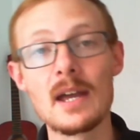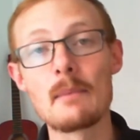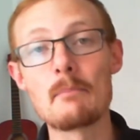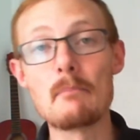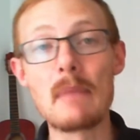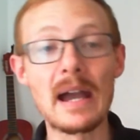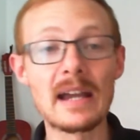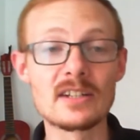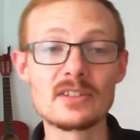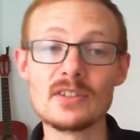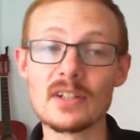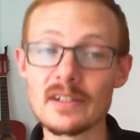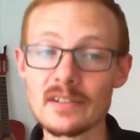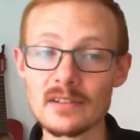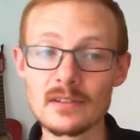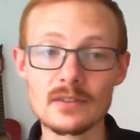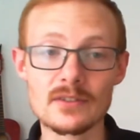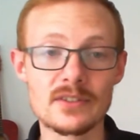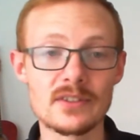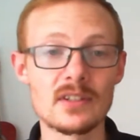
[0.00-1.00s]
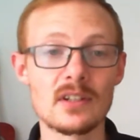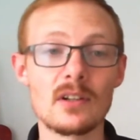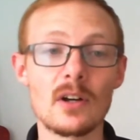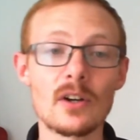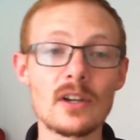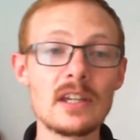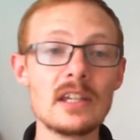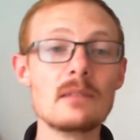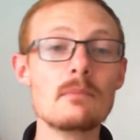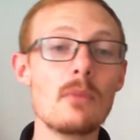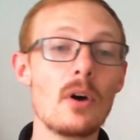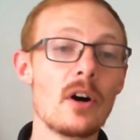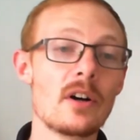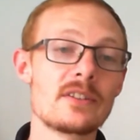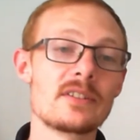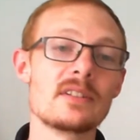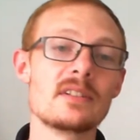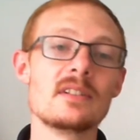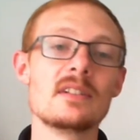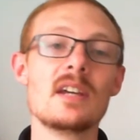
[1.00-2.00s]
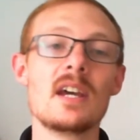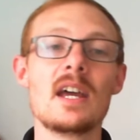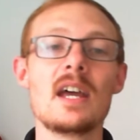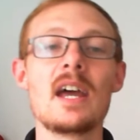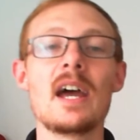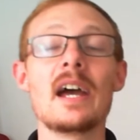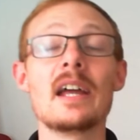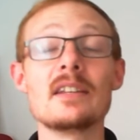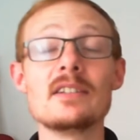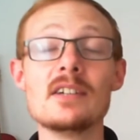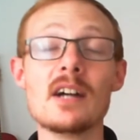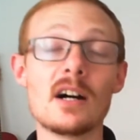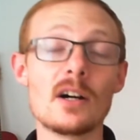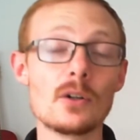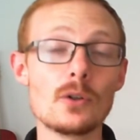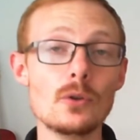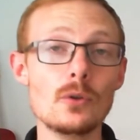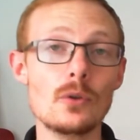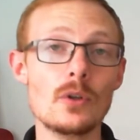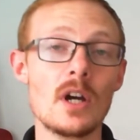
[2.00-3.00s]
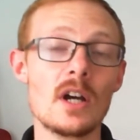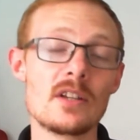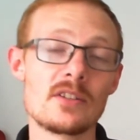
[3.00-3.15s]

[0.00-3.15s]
McDonald's, Lockheed Martin, and Yahoo.